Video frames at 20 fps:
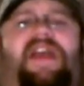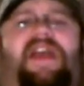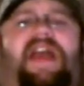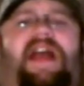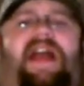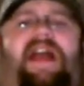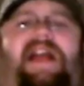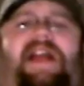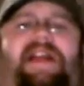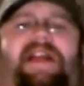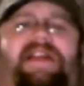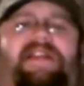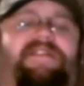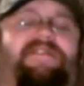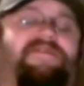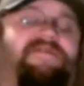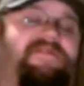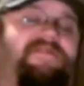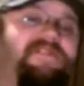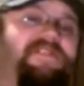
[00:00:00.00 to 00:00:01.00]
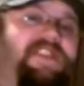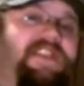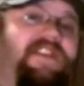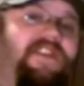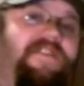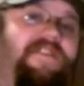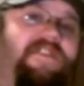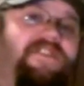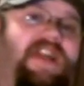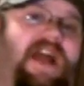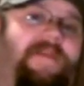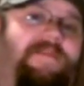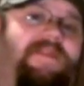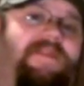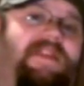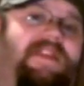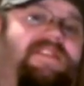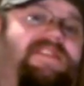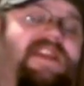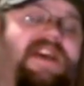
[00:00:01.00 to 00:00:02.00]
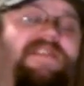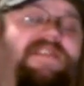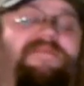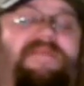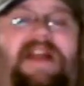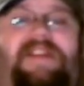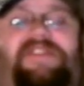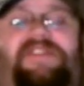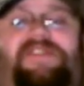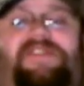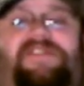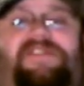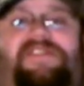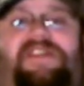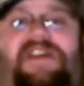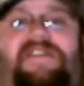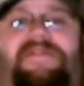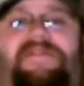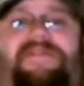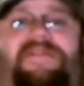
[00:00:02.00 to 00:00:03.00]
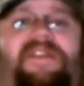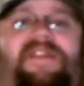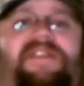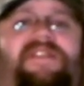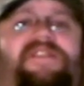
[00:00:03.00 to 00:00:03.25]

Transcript: and seen all the Japanese death matches and stuff,